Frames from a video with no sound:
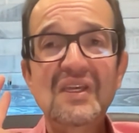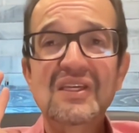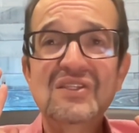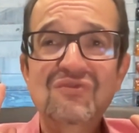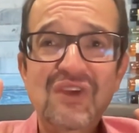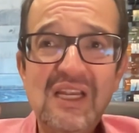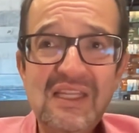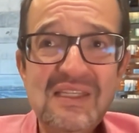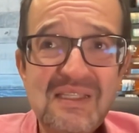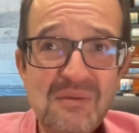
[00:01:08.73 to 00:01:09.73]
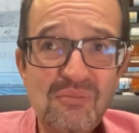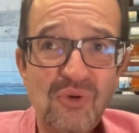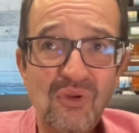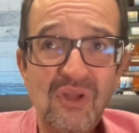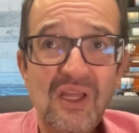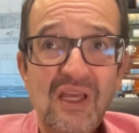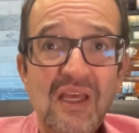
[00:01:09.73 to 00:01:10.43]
is fairly simple.